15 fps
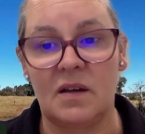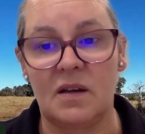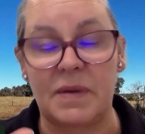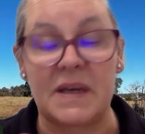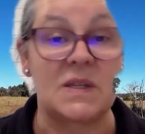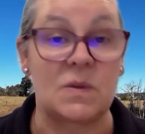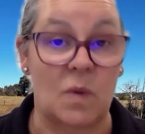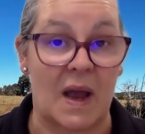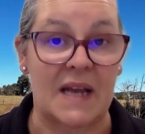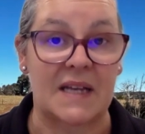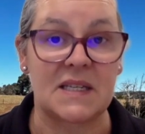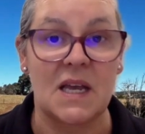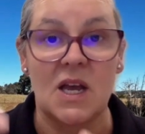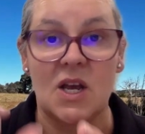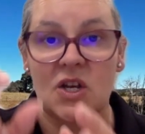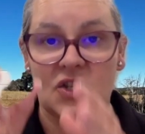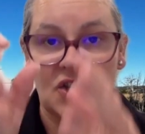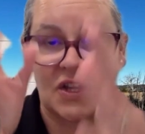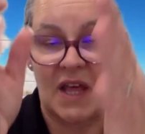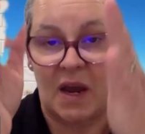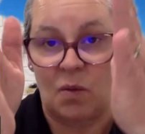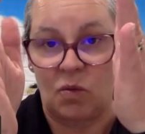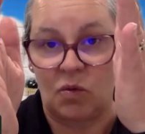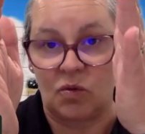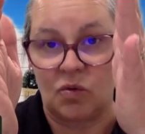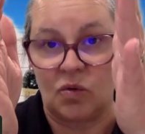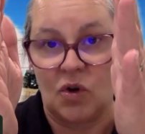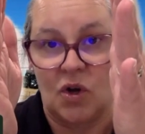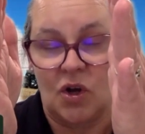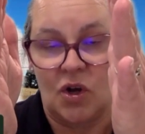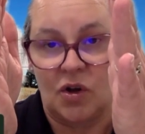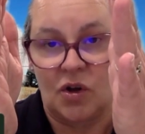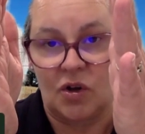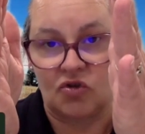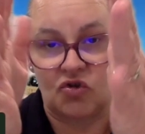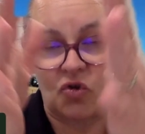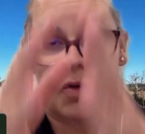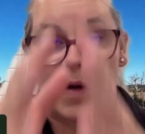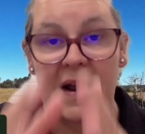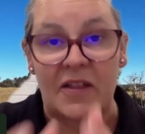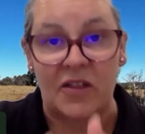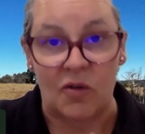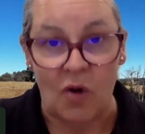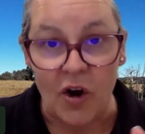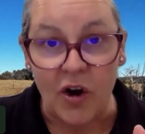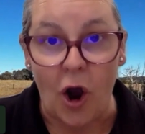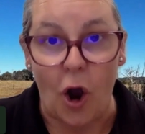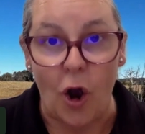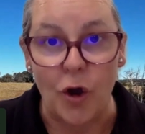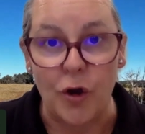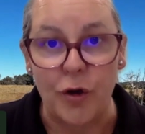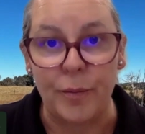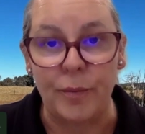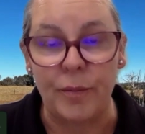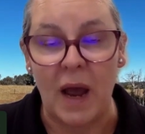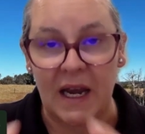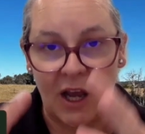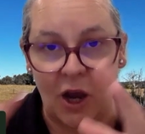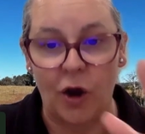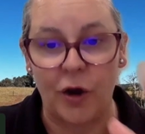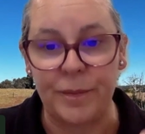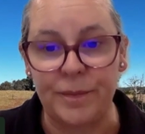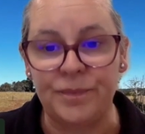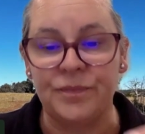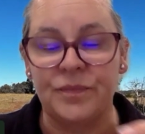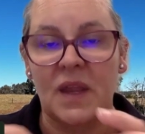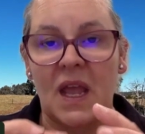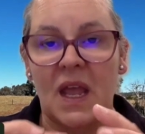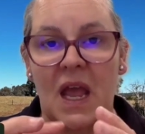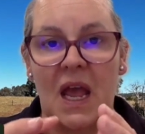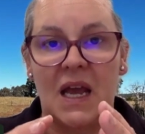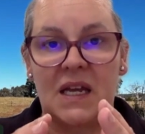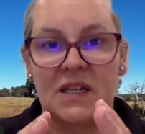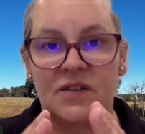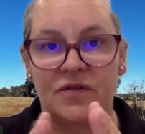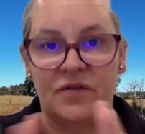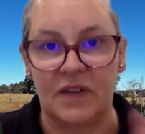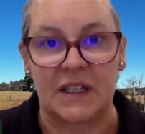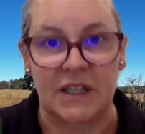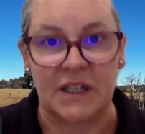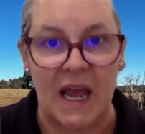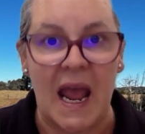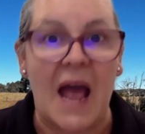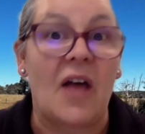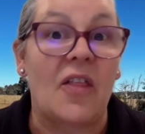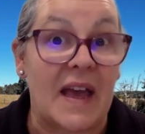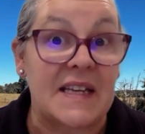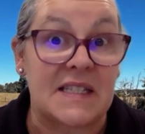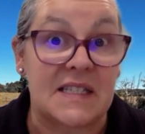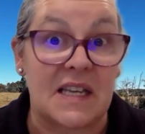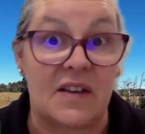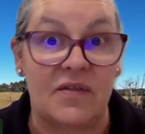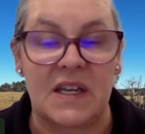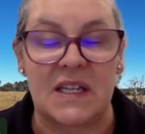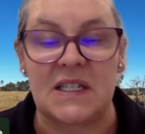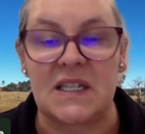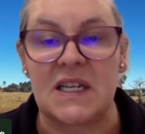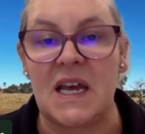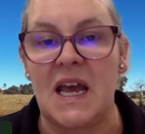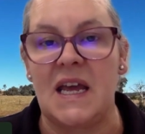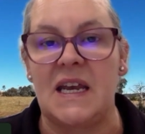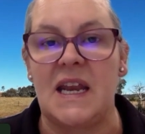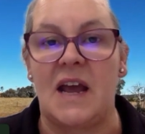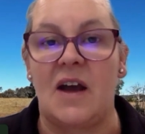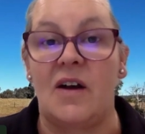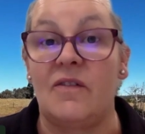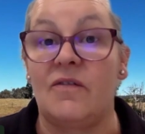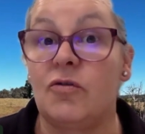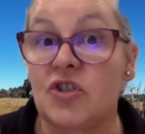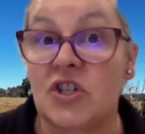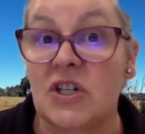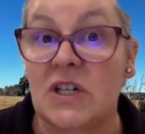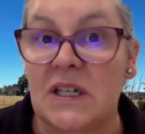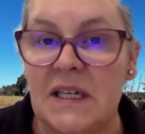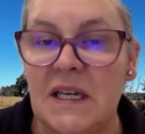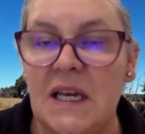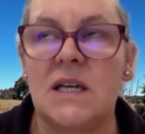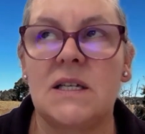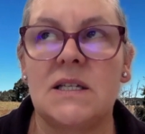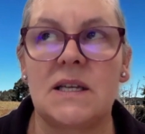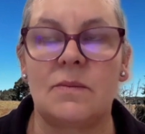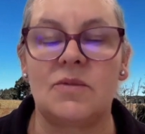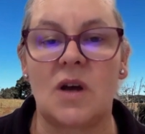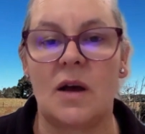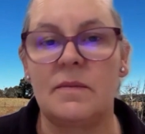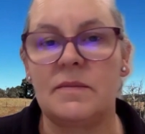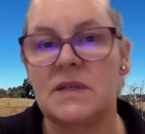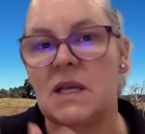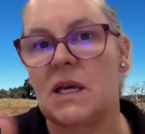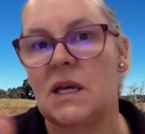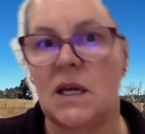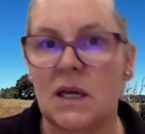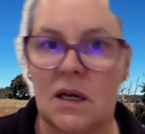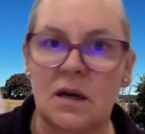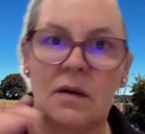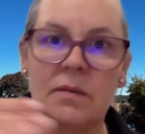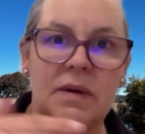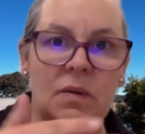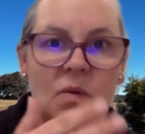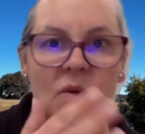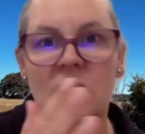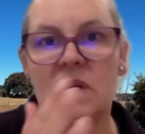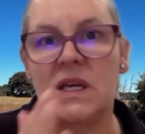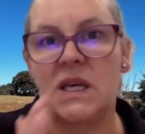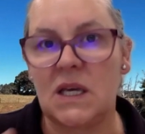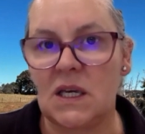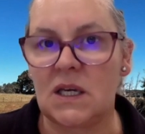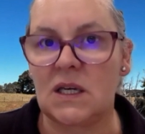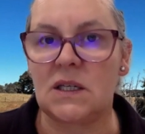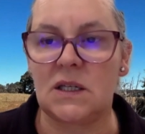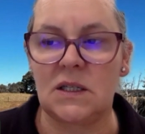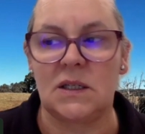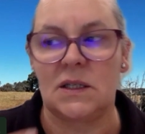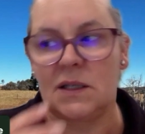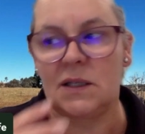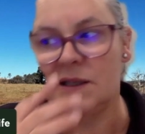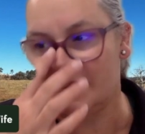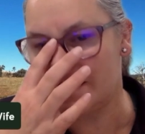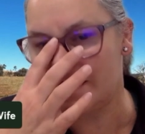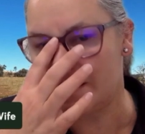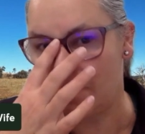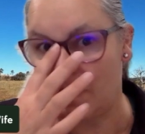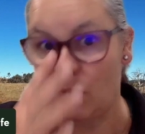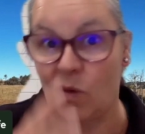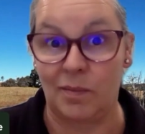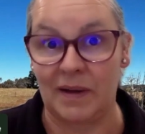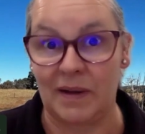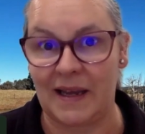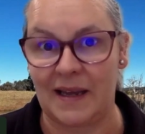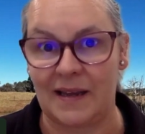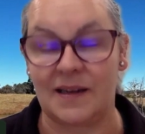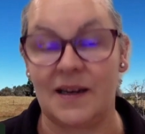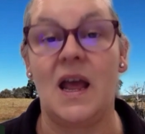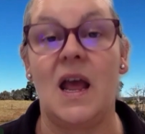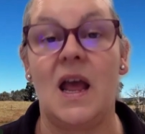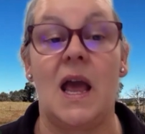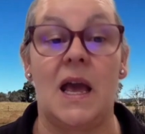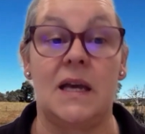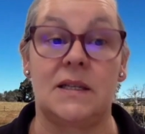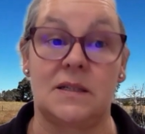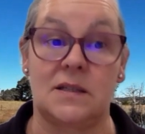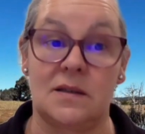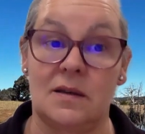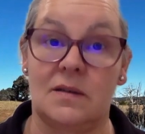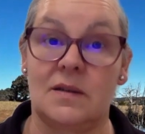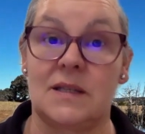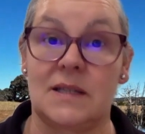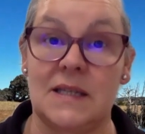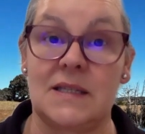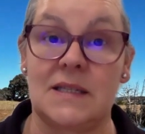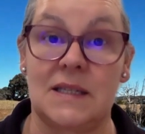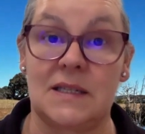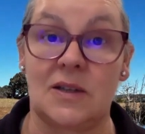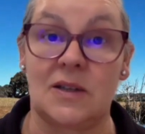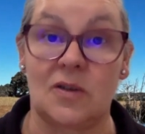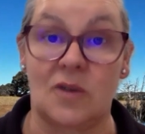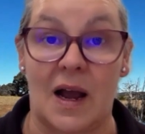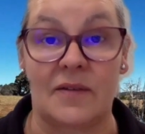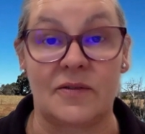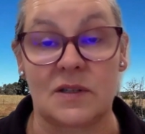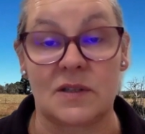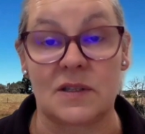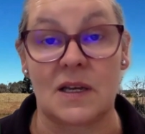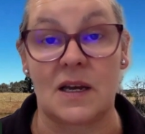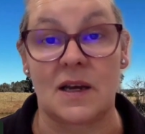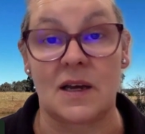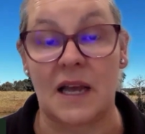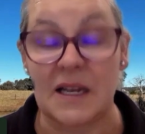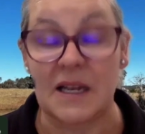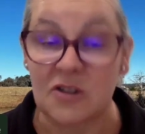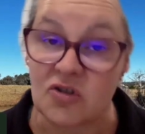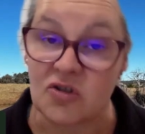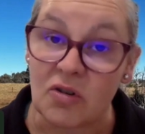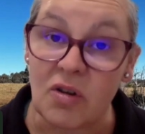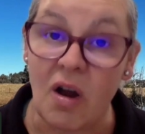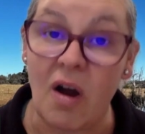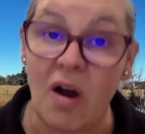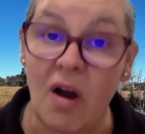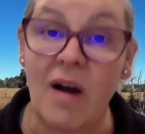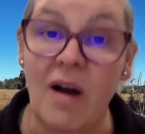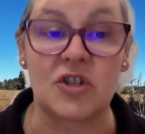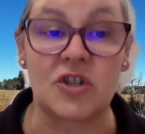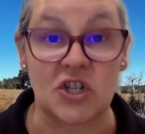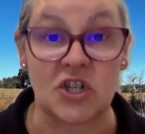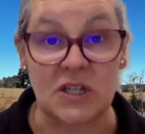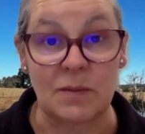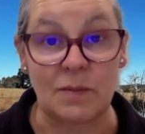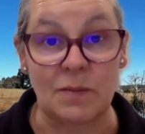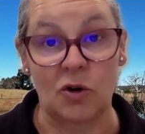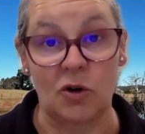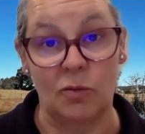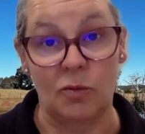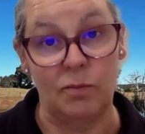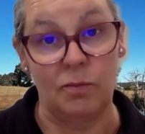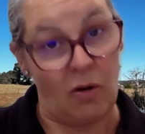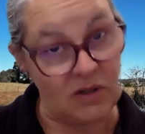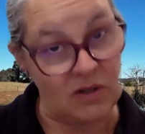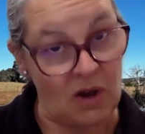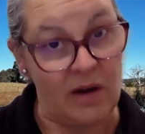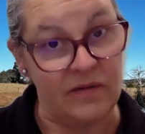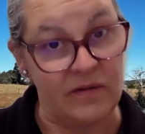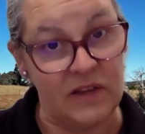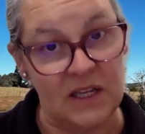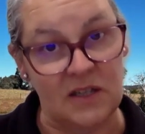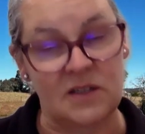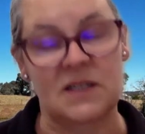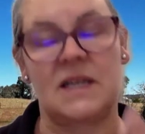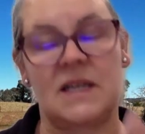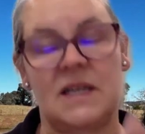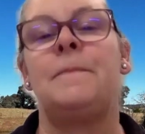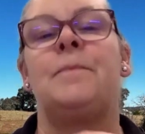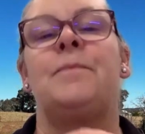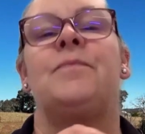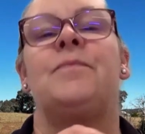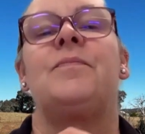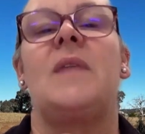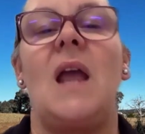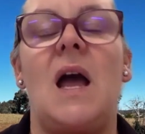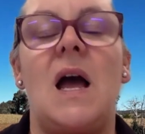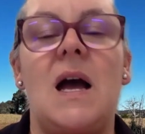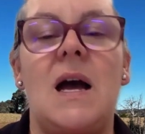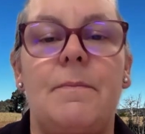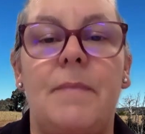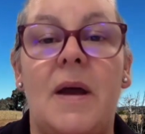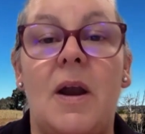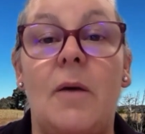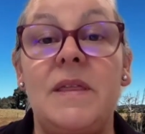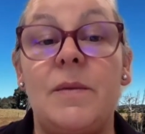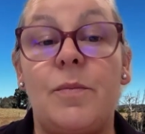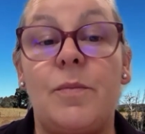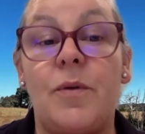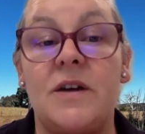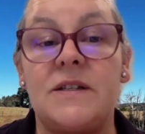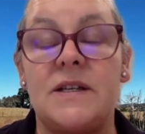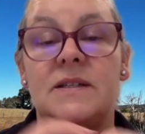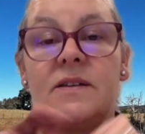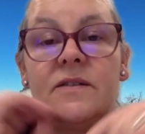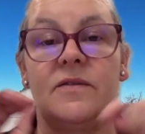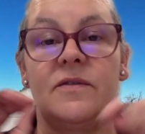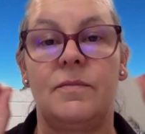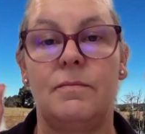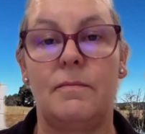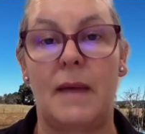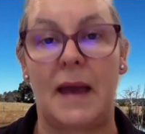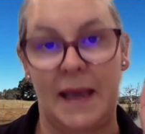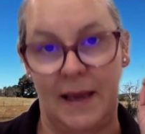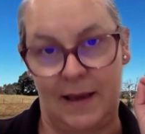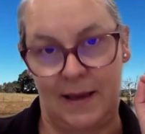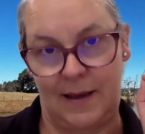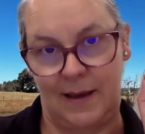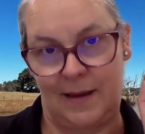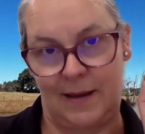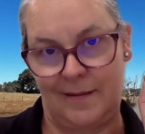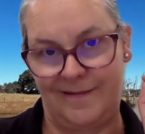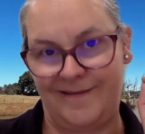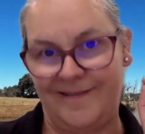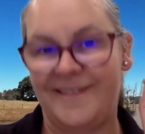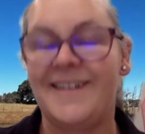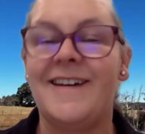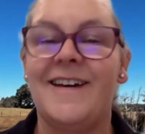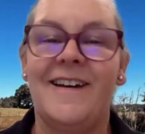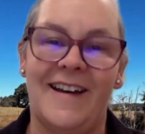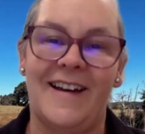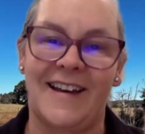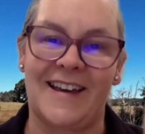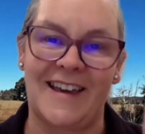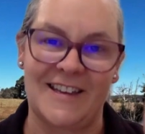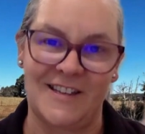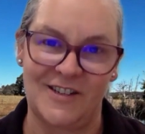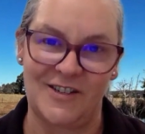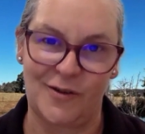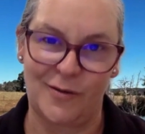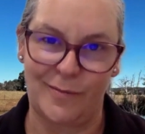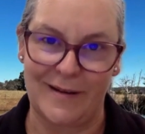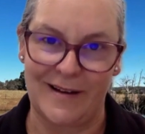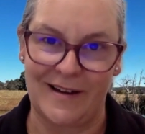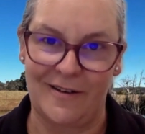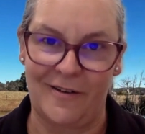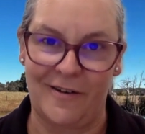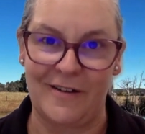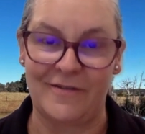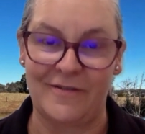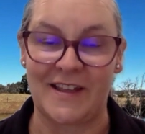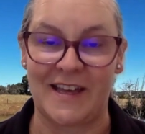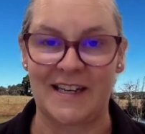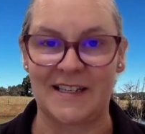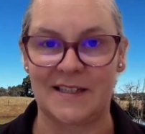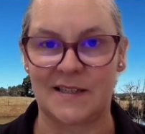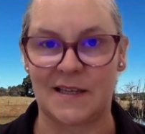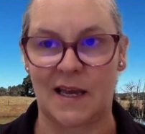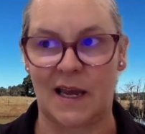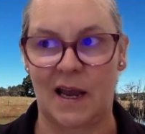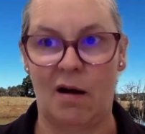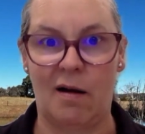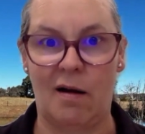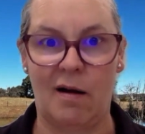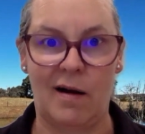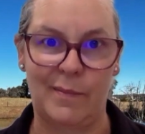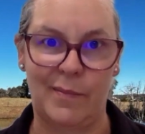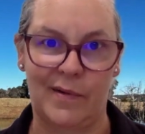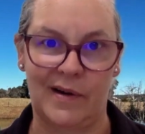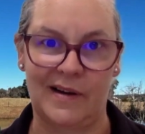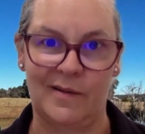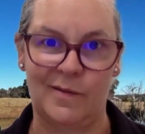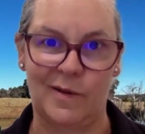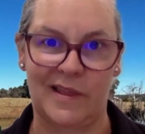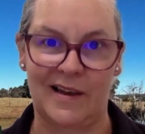beeswax. So they will draw out their own honeycomb, and fill it how they see fit. Now, unfortunately, sometimes they are a bit wonky, it's a bit wobbly, and it's not as easy to look after as a Langstroth hive, which is your typical box hive that you see. But I'm in the process of making a Kenyan top bar hive that is a hybrid with